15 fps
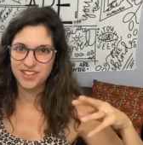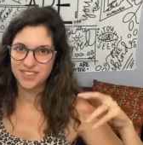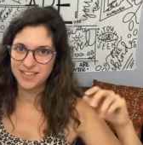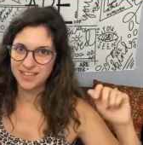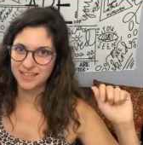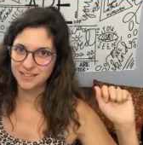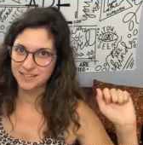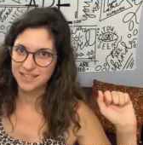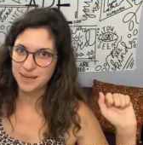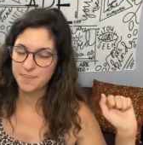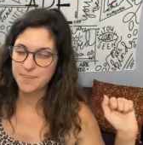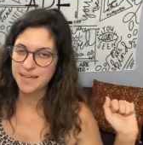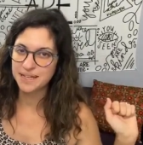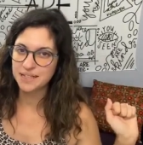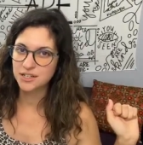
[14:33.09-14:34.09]
things that
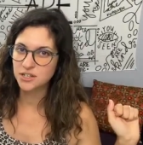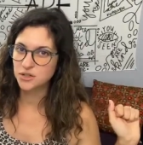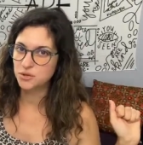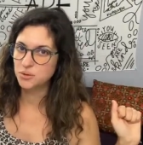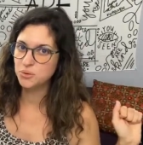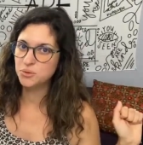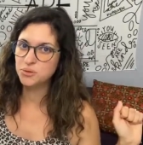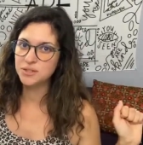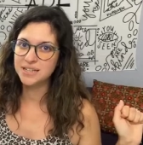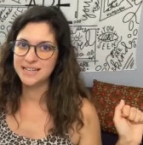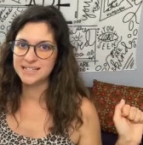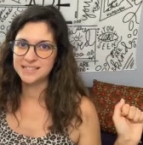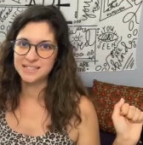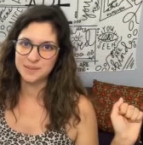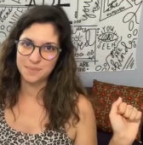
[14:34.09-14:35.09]
make it cool
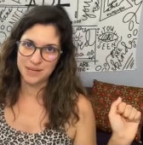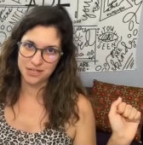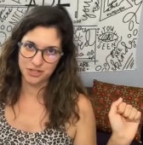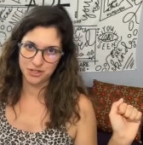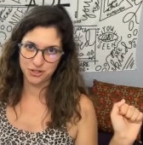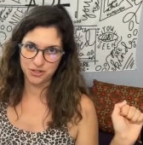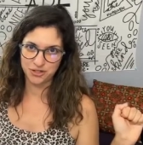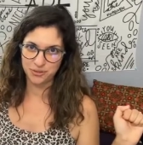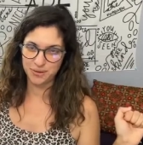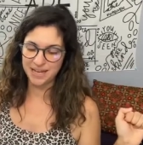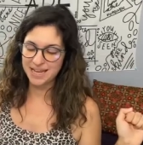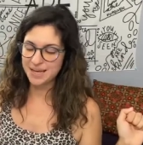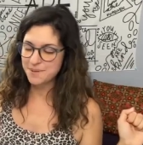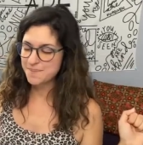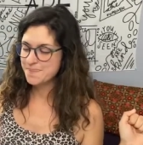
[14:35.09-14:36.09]
and special, okay?